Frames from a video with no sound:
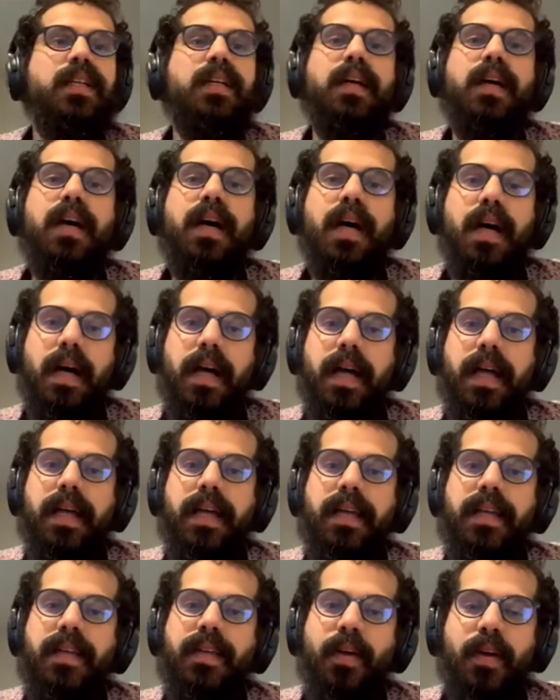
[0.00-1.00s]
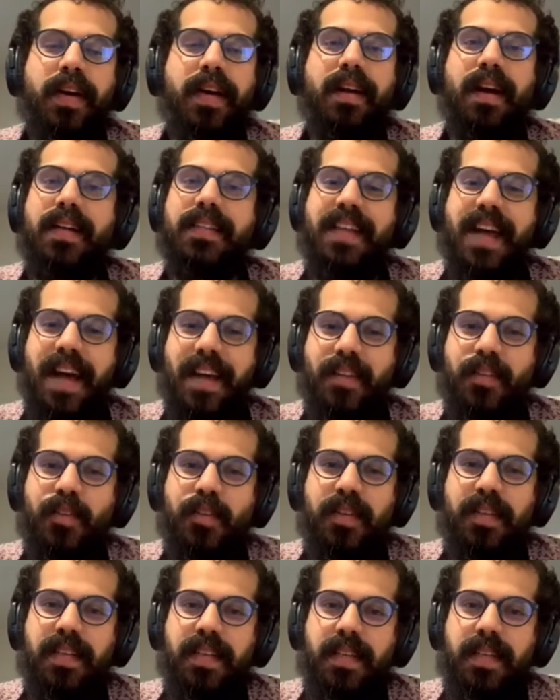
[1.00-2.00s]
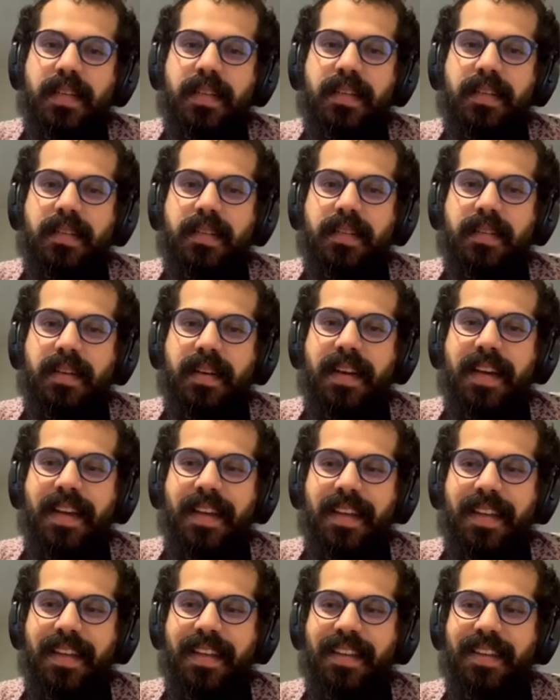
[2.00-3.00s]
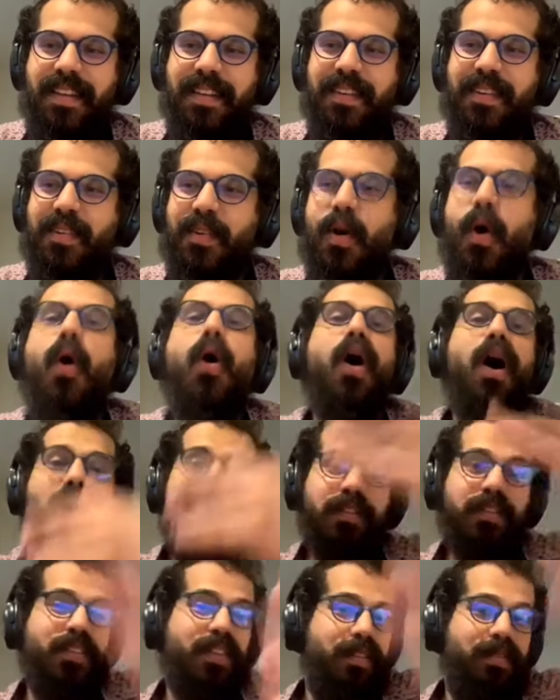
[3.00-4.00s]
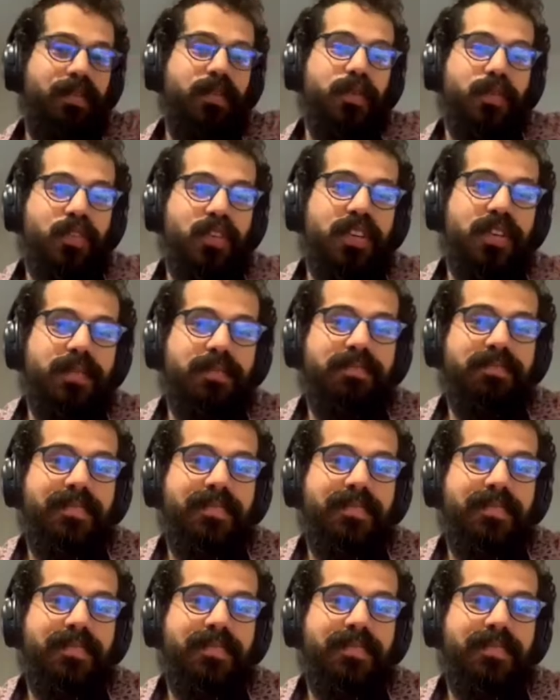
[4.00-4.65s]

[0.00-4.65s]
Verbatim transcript: uh, you cannot actually uh, go on to the future.